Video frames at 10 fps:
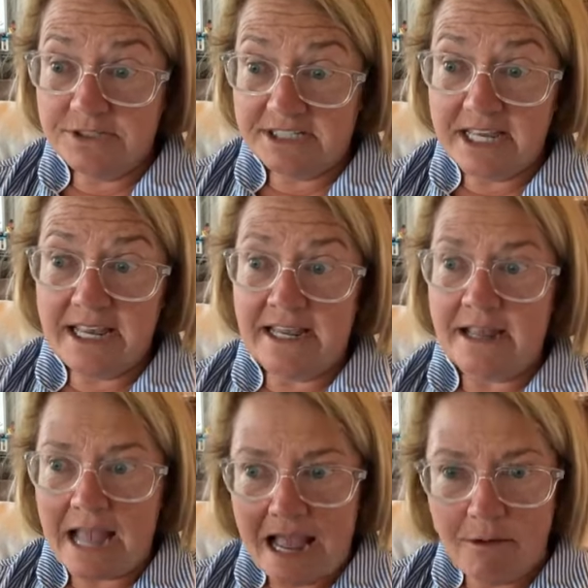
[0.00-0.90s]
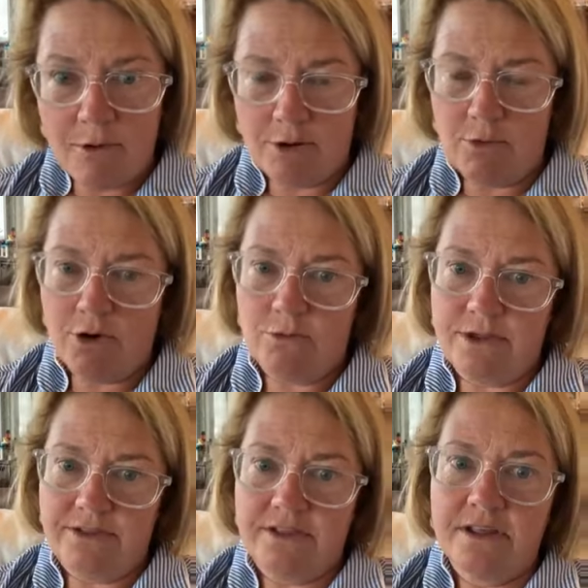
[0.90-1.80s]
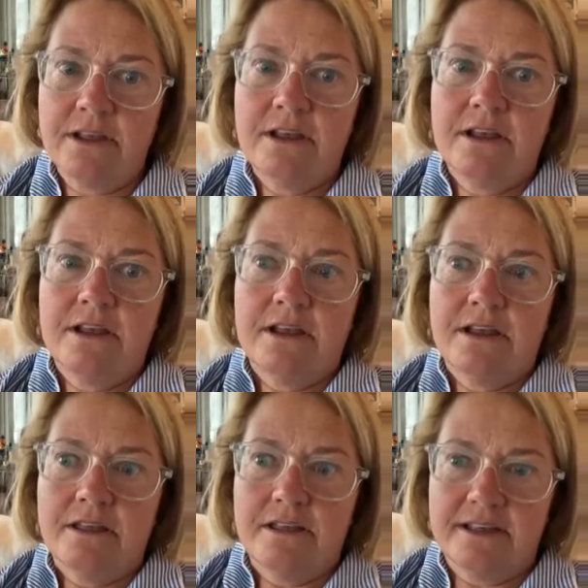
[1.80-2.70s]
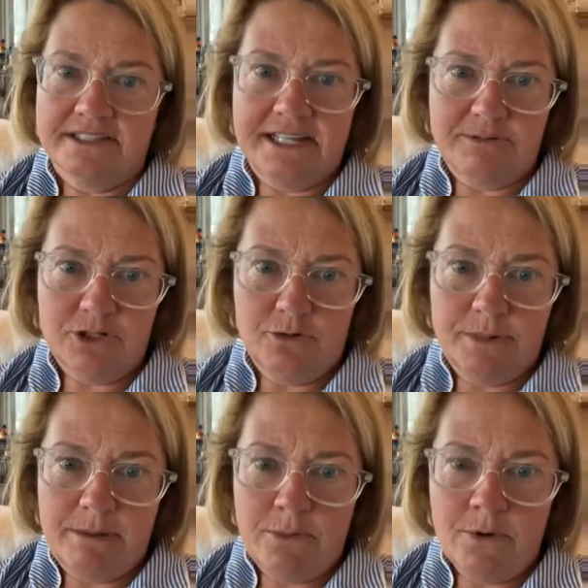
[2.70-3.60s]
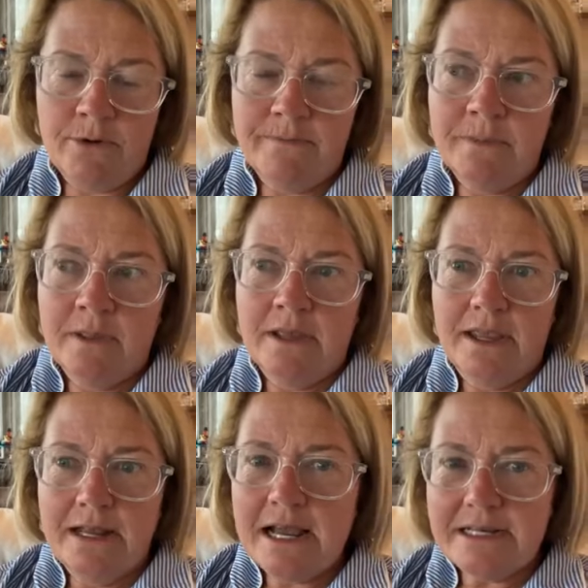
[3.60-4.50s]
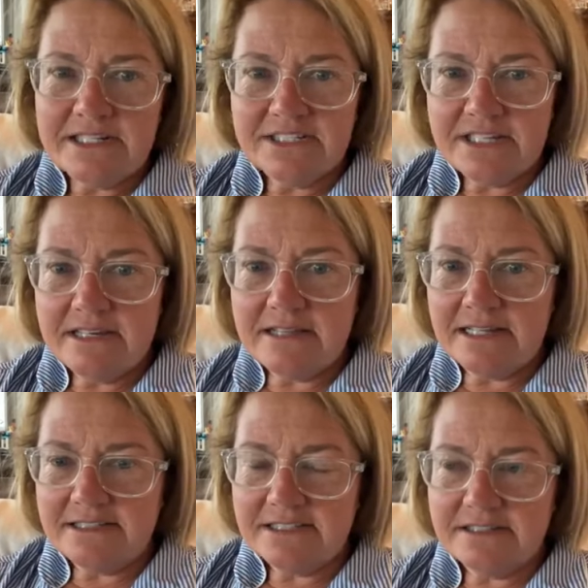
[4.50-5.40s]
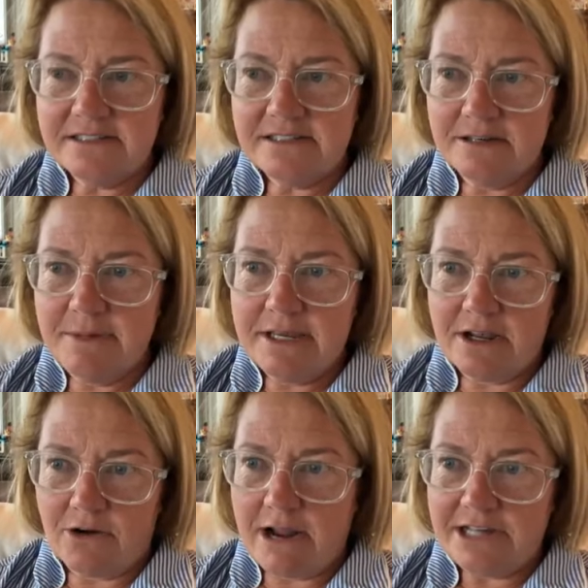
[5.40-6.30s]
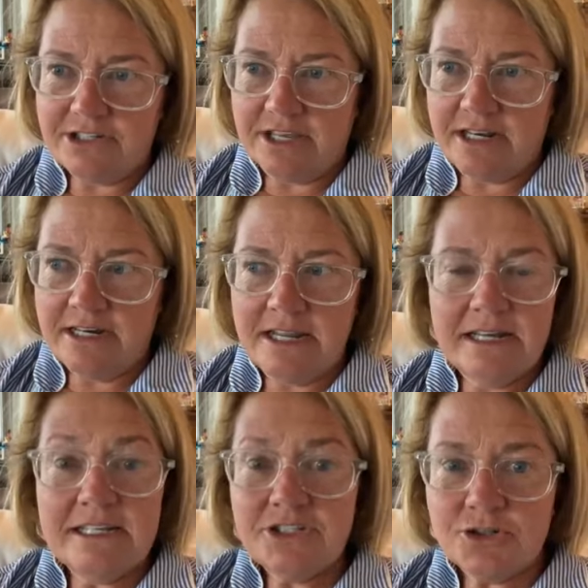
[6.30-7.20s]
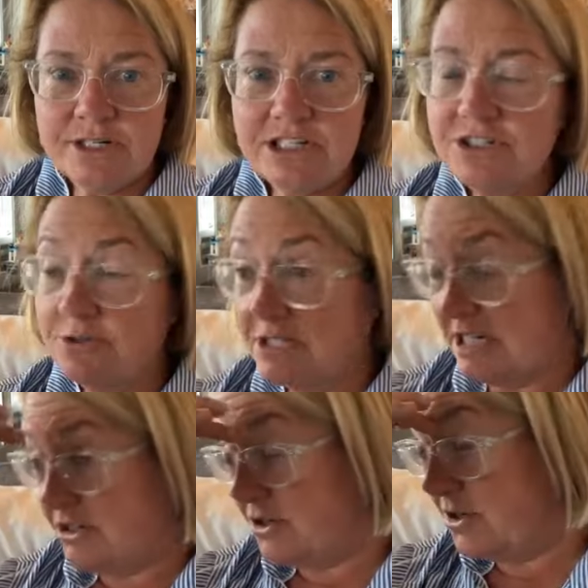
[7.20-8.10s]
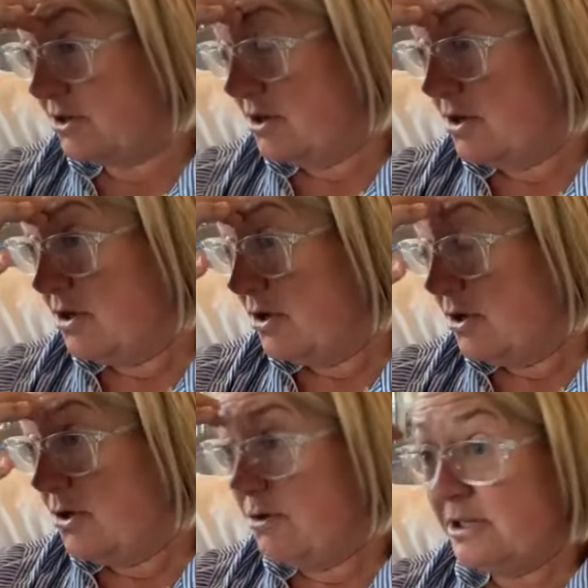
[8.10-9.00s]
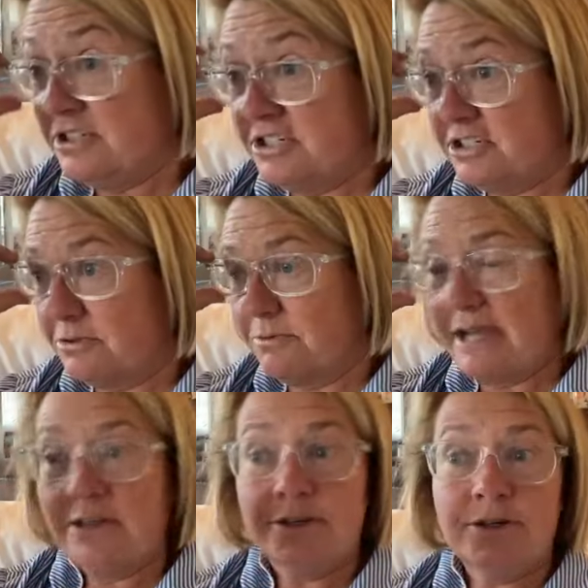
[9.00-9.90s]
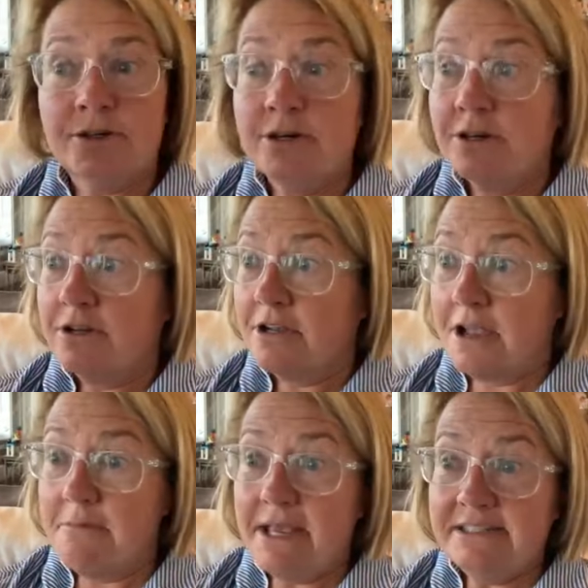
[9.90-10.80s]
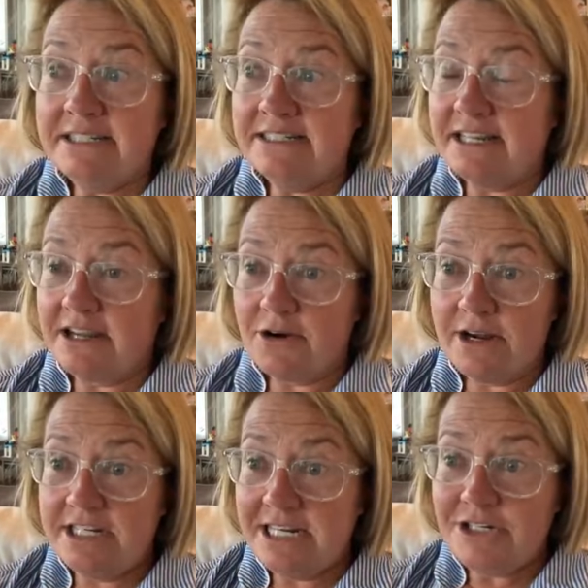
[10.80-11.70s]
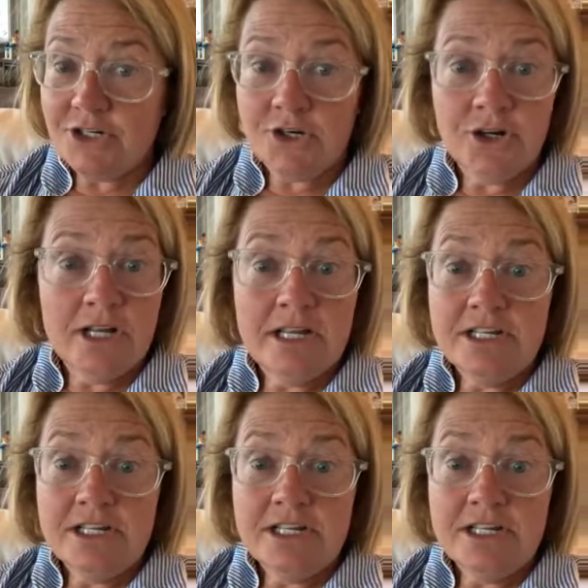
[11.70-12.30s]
say, I want to work with exceptional people. And I just think that's to be congratulated. And his traditional teacher, who is just a regular, amazing second grade teacher,